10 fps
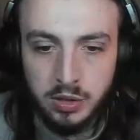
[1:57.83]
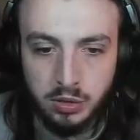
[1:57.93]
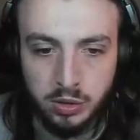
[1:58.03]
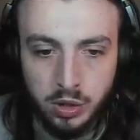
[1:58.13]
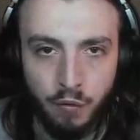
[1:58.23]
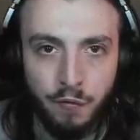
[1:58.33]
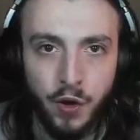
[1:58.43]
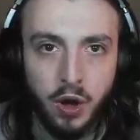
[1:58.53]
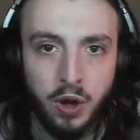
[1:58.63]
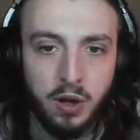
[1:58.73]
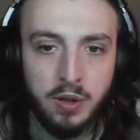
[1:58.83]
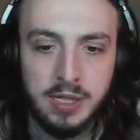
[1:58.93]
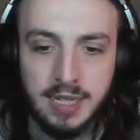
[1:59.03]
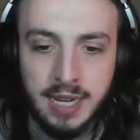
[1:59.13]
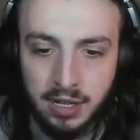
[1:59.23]
so so far,
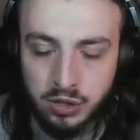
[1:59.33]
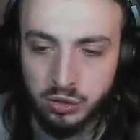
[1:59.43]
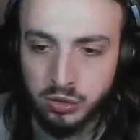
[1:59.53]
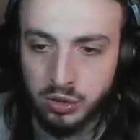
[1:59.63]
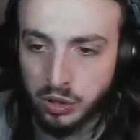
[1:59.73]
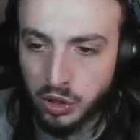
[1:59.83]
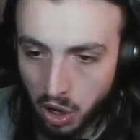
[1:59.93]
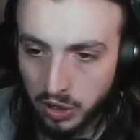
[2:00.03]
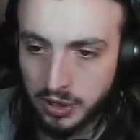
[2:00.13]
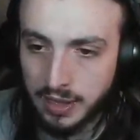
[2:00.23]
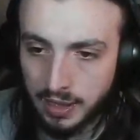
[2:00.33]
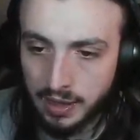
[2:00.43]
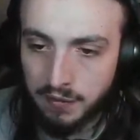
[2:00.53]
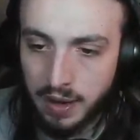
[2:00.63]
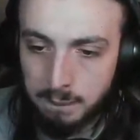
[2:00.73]
this castle guarding it,
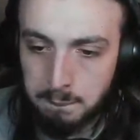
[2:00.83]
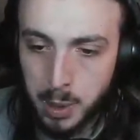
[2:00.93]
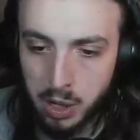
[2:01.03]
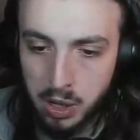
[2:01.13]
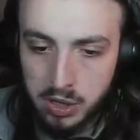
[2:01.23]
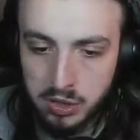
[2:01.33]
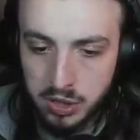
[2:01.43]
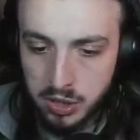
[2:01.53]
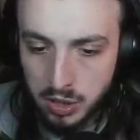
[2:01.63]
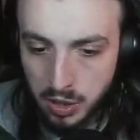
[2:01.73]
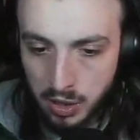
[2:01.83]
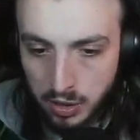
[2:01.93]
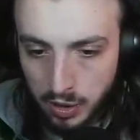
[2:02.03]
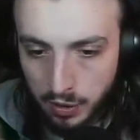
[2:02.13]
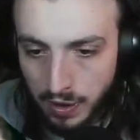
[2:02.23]
they've had birds
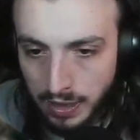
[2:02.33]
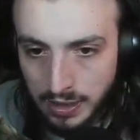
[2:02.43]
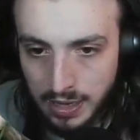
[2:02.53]
have had